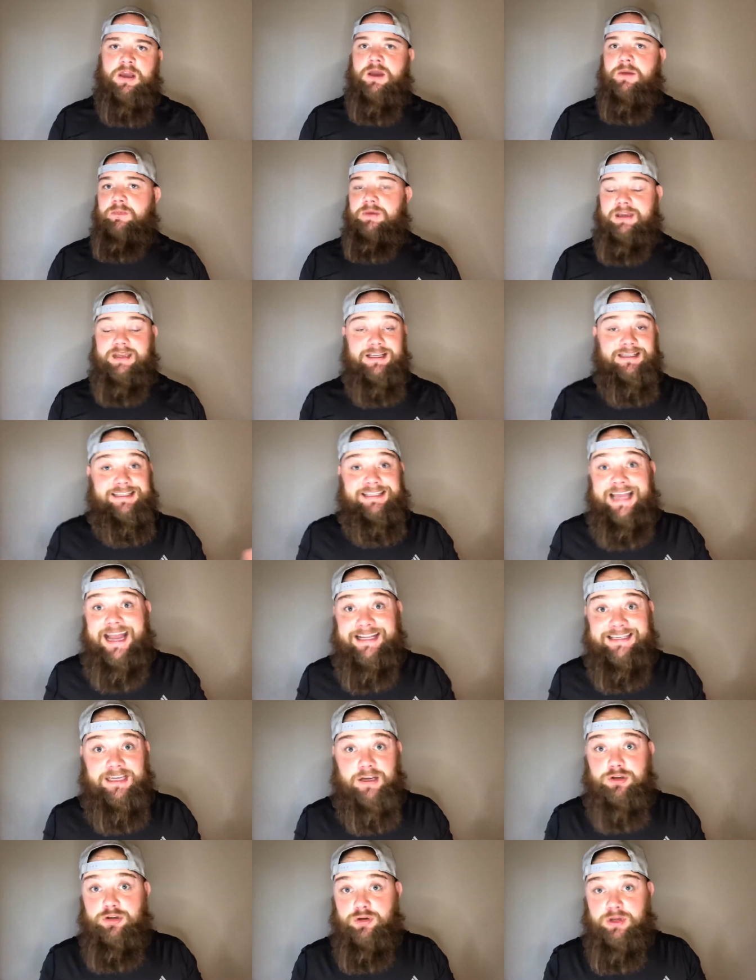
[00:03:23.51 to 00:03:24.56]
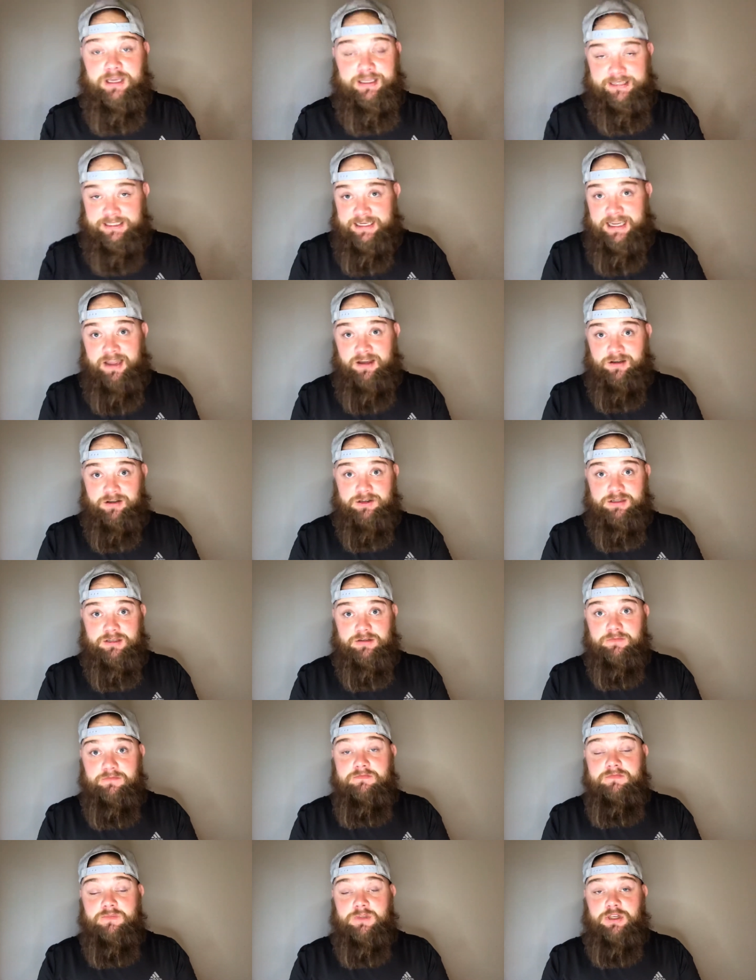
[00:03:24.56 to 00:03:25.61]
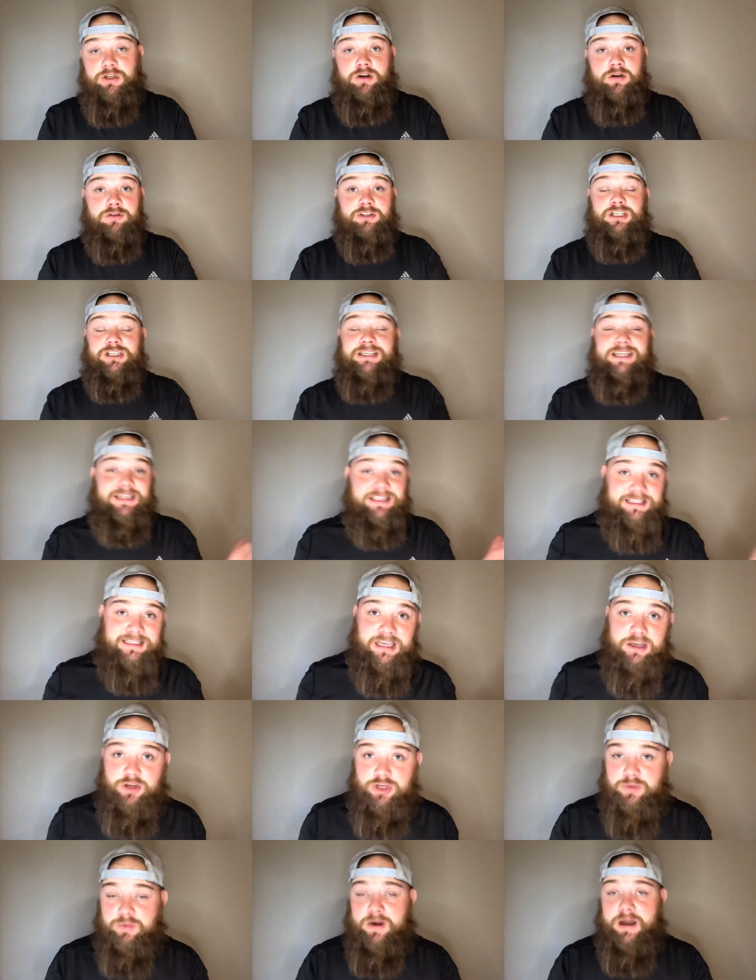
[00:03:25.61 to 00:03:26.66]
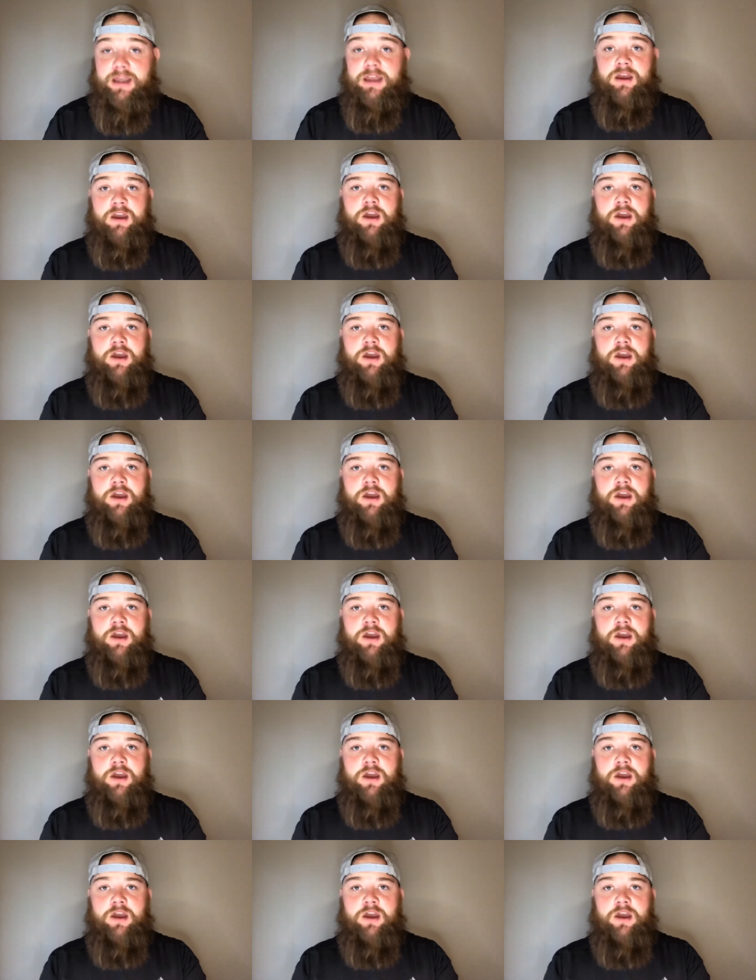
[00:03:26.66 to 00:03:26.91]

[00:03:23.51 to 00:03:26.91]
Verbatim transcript: because that's how you get sales. You don't just get sales by